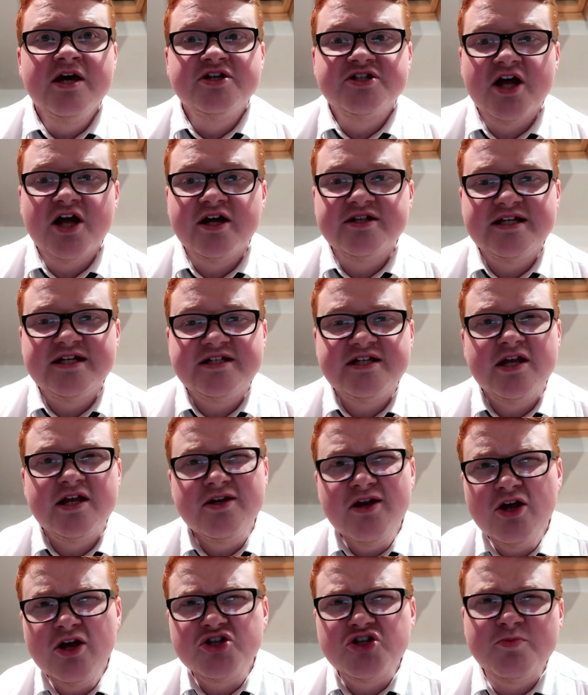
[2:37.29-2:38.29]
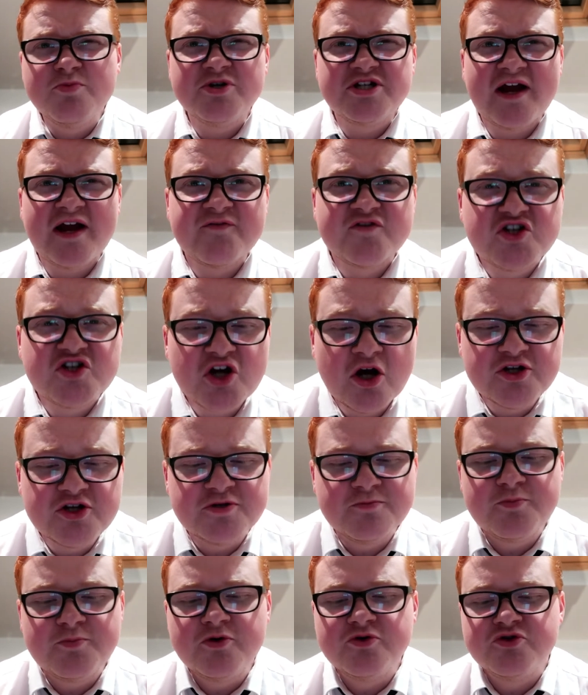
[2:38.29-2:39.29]
started to not so much have
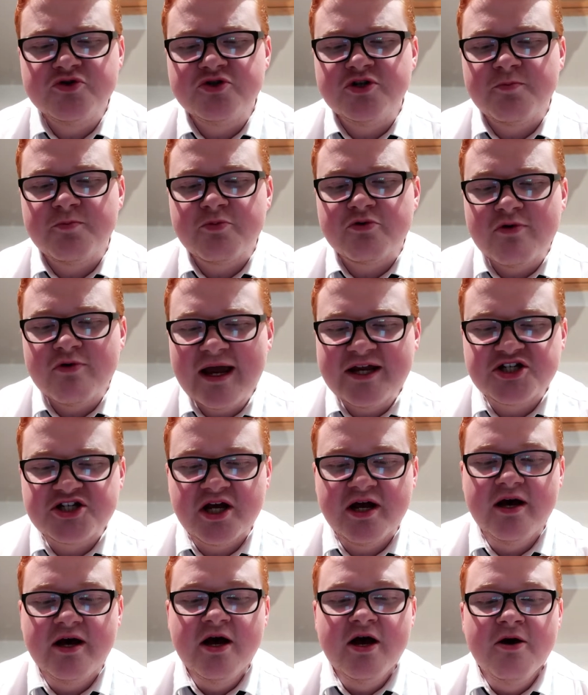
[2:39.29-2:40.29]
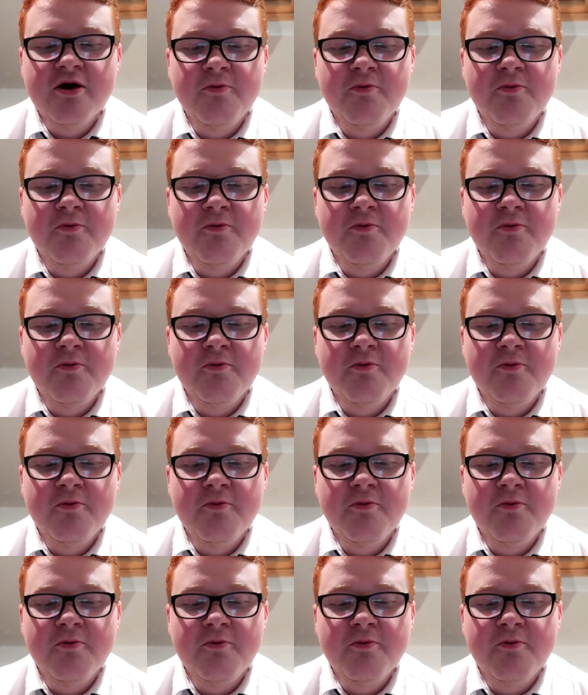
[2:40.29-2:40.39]
shots and put us under pressure,